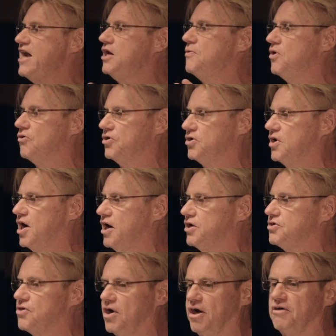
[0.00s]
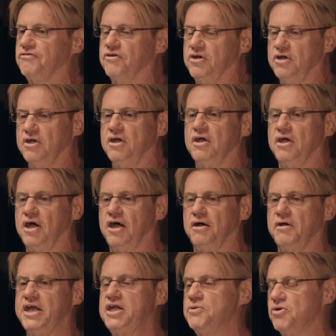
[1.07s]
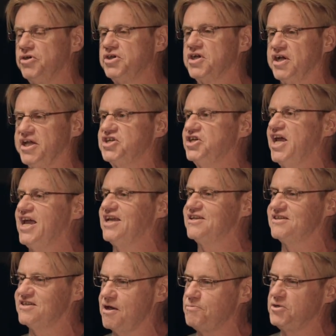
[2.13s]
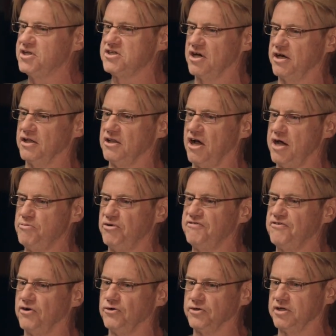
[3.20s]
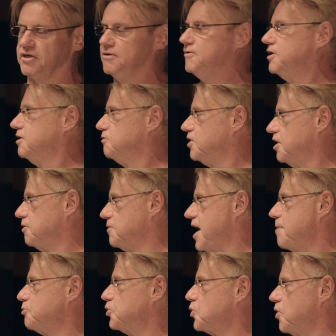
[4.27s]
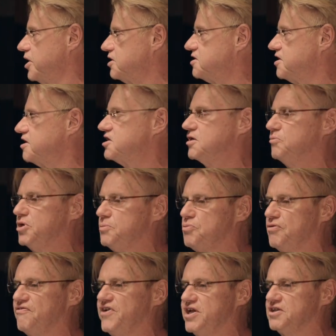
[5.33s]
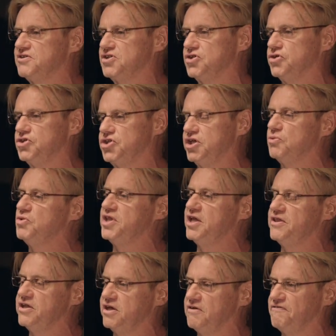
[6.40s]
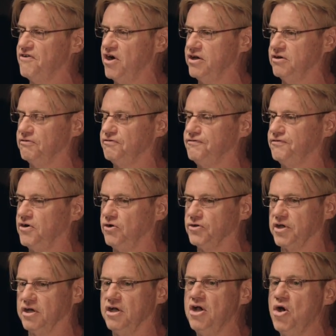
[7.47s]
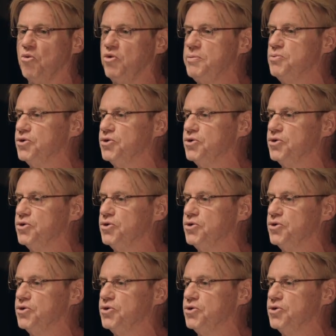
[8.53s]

anywhere on your hard drive, anywhere in your collection, except inside a library folder. Apple quite sensibly prevents searching within the Finder folder. We